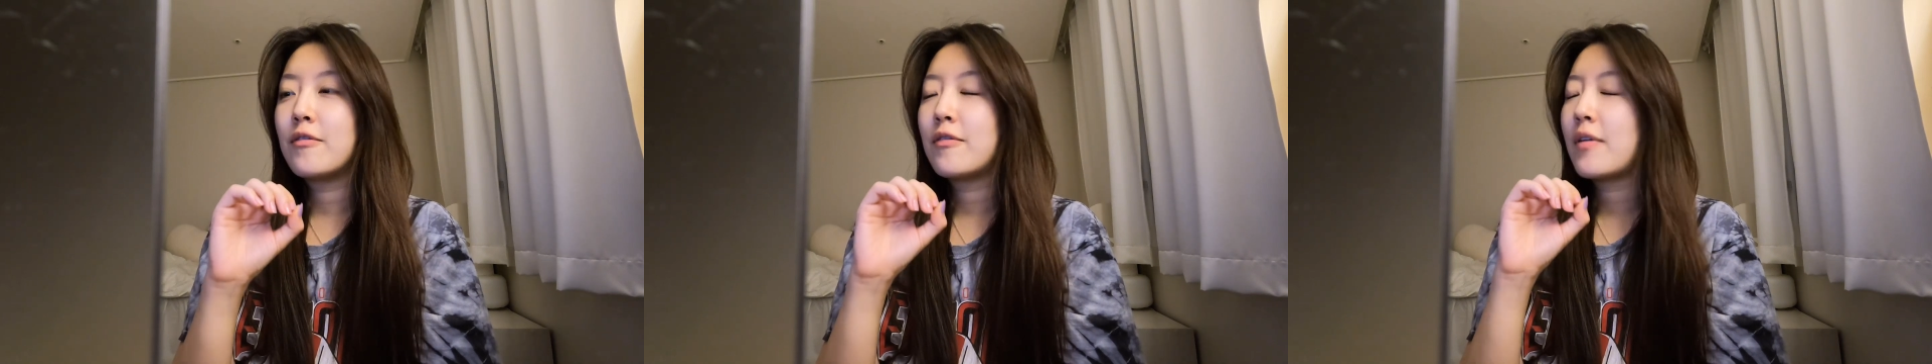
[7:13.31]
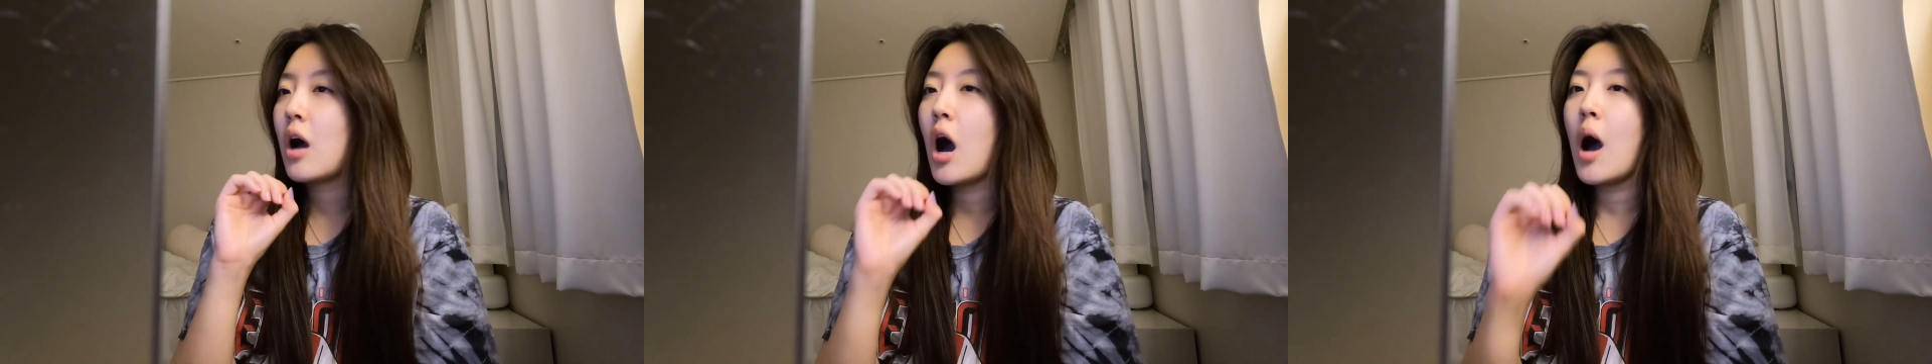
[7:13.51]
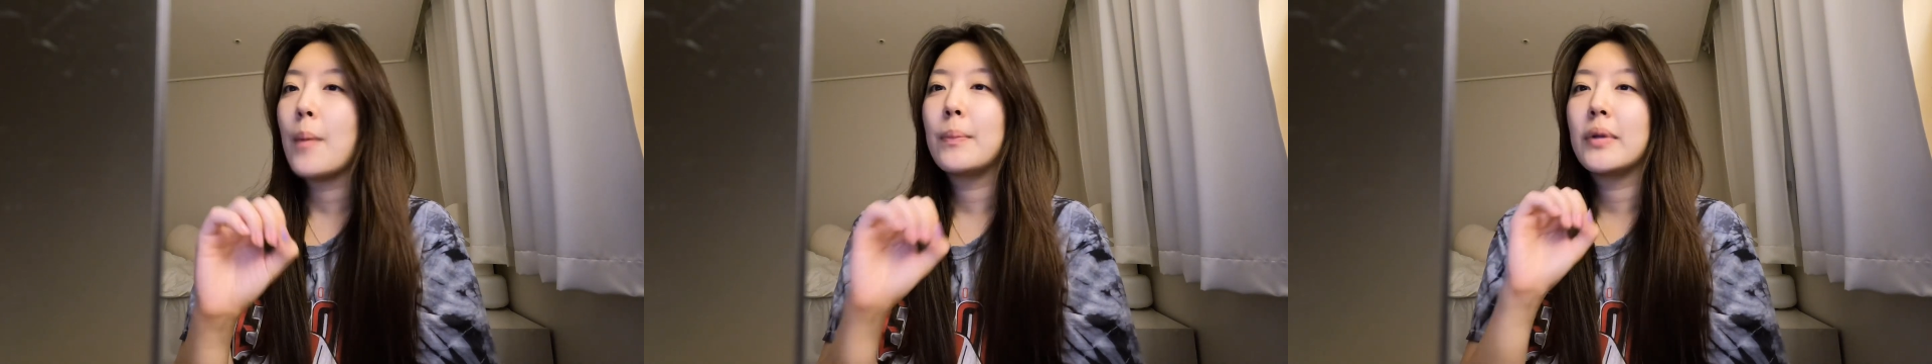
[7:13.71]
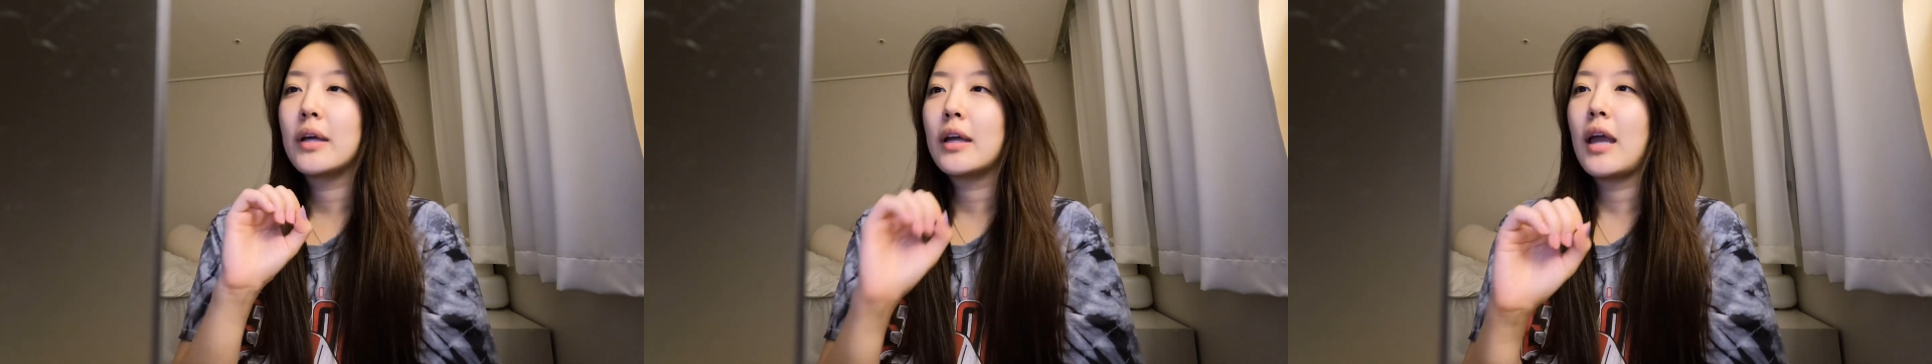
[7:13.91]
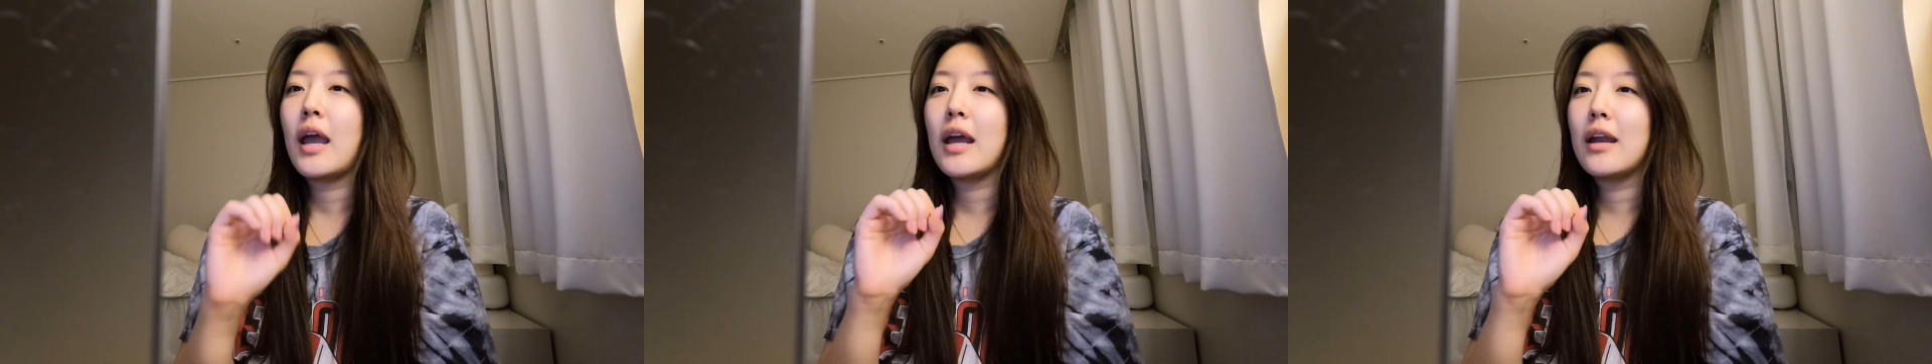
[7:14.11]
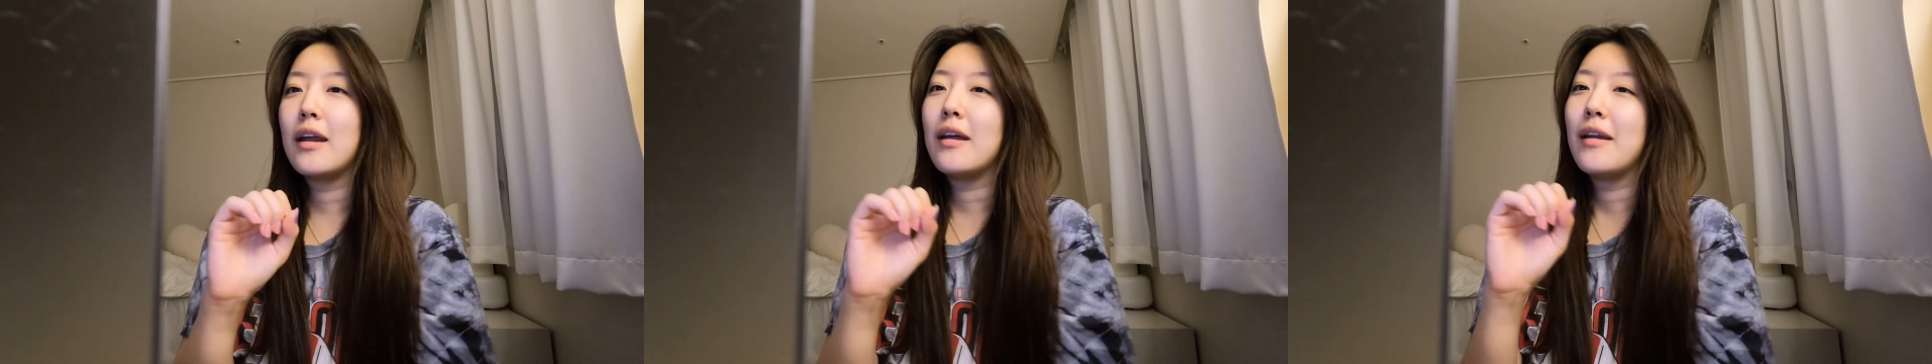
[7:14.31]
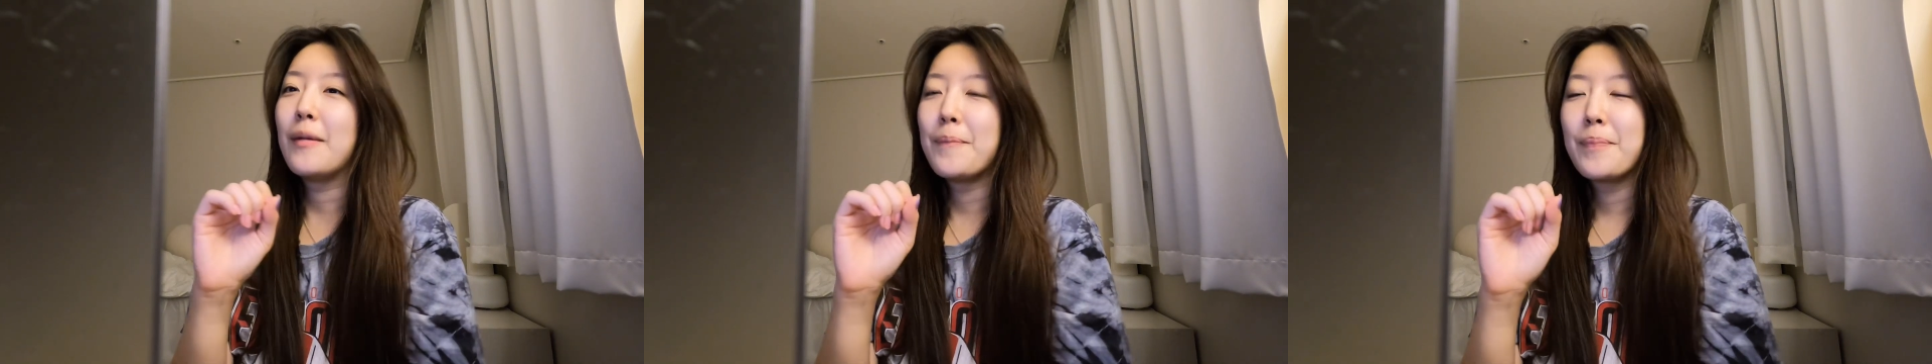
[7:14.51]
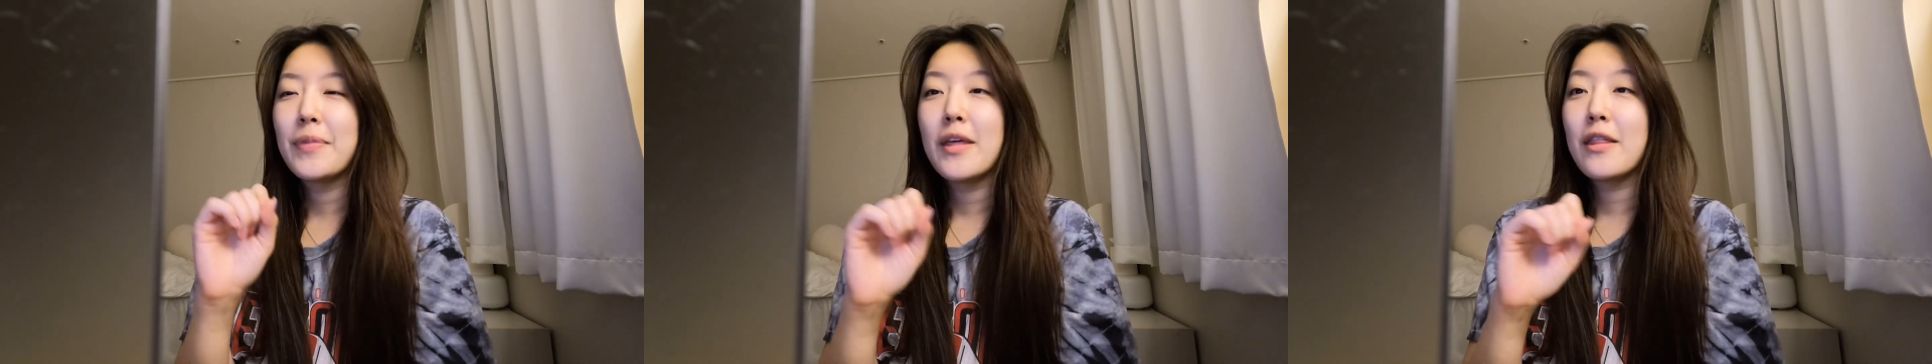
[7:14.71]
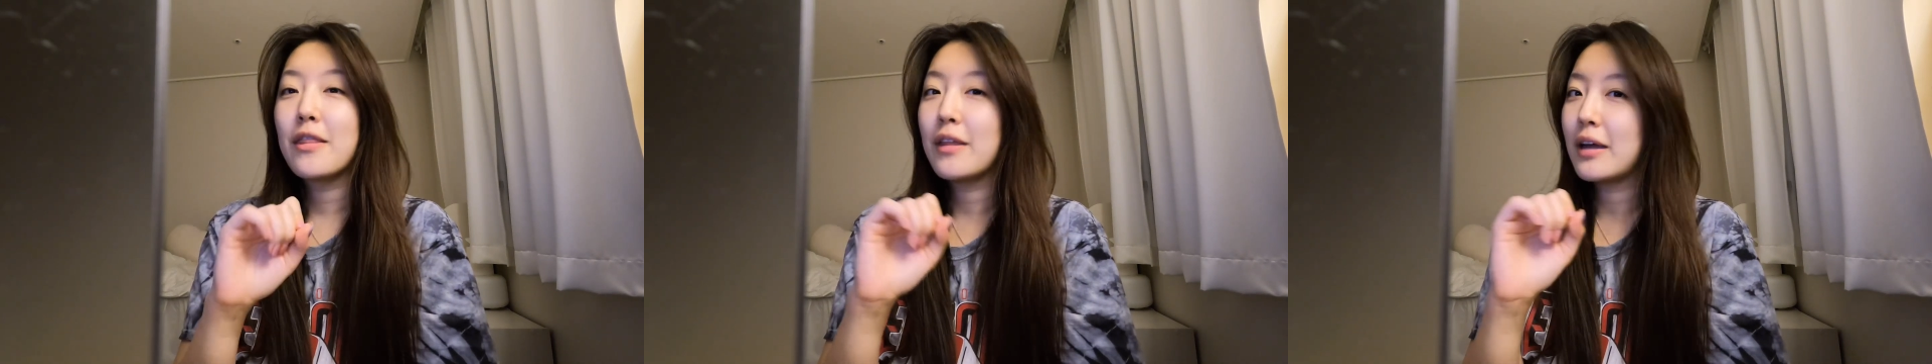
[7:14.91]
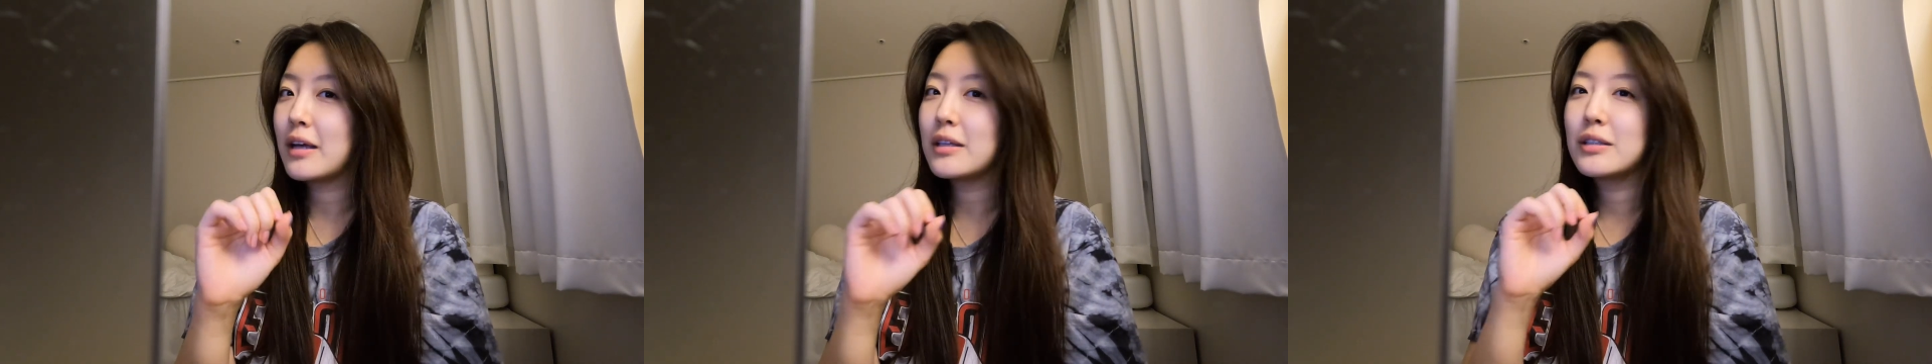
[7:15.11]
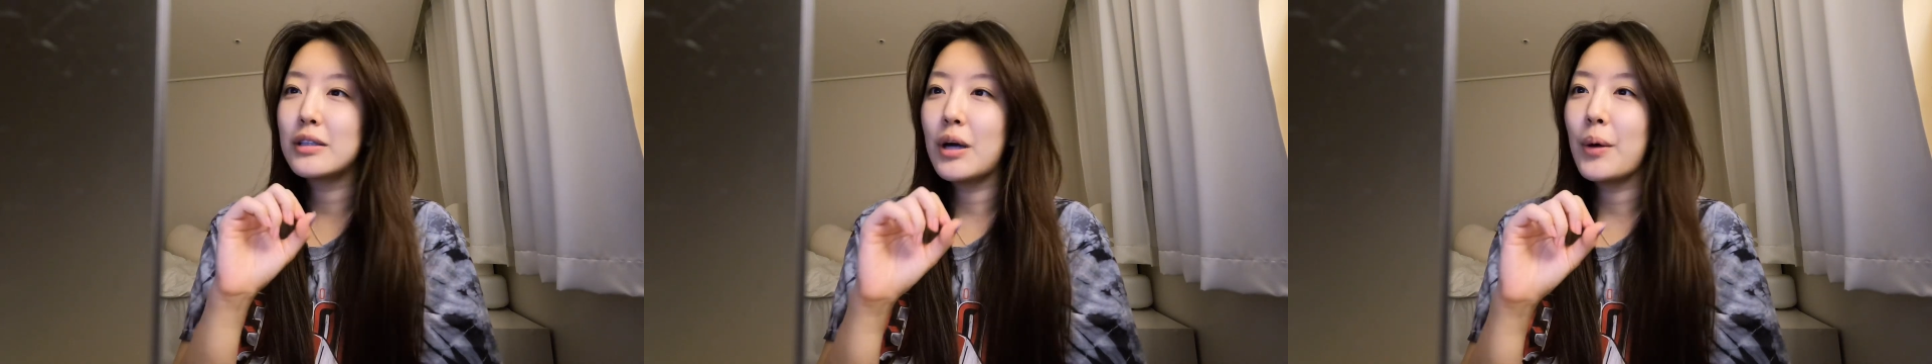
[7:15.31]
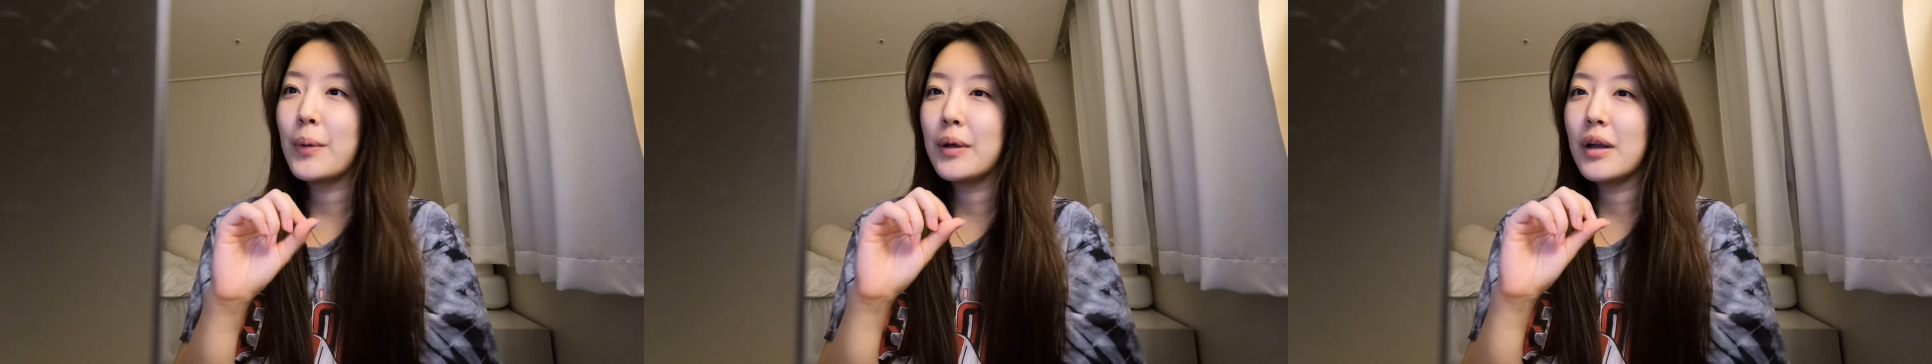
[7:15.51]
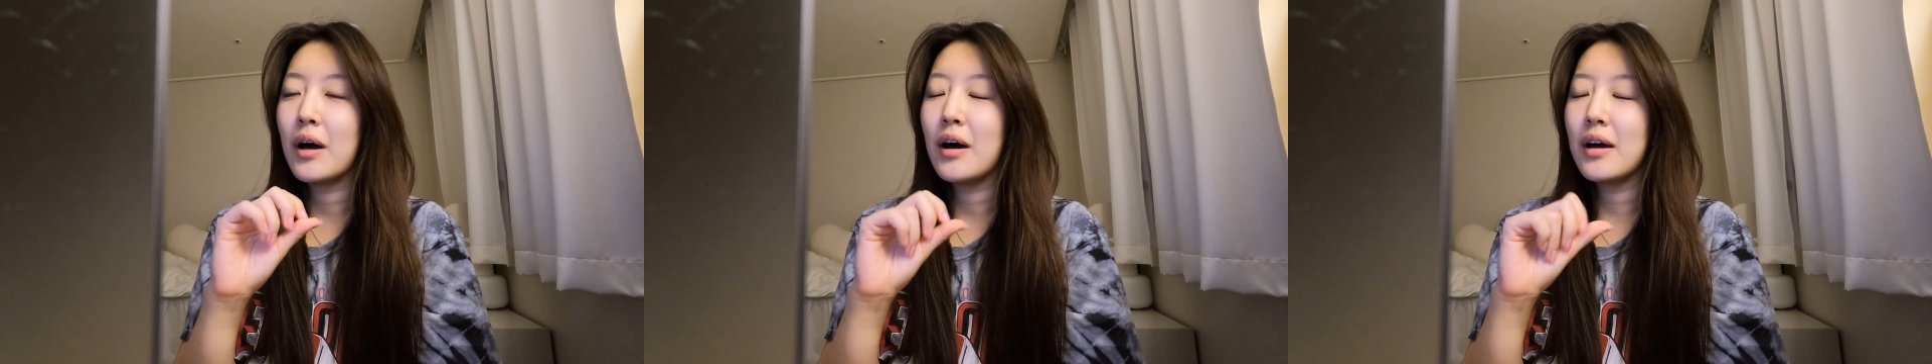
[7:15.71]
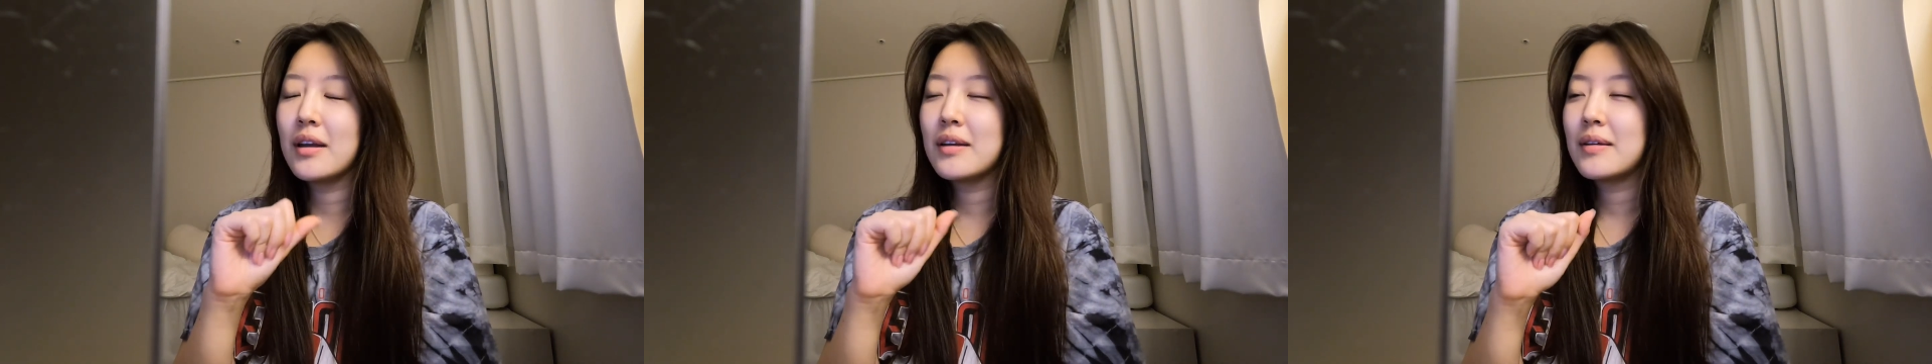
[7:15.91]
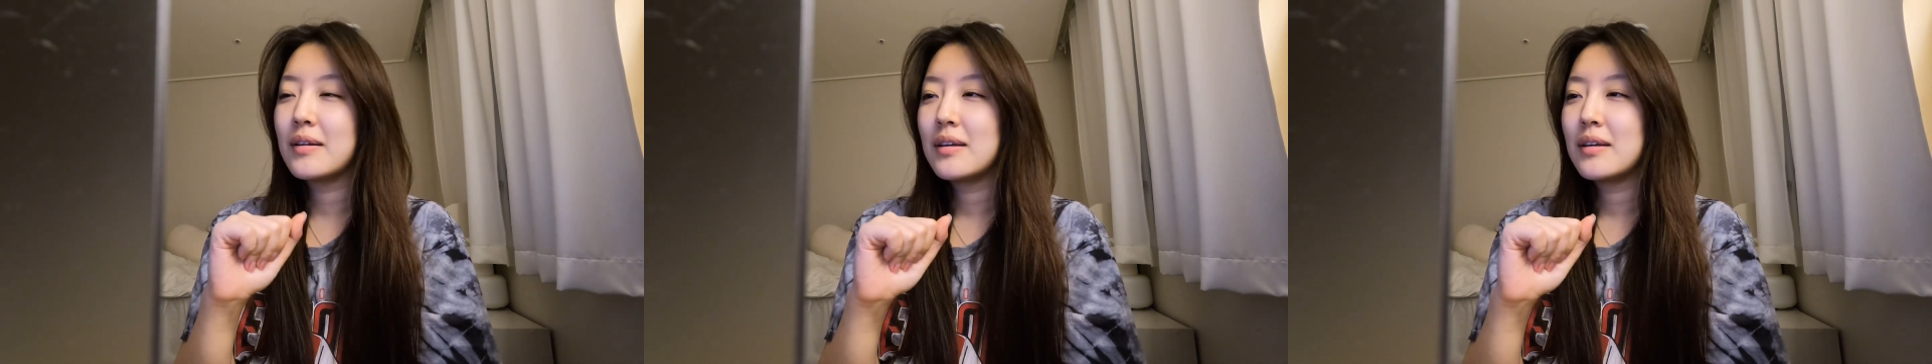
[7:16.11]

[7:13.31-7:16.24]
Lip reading: complicated things going on.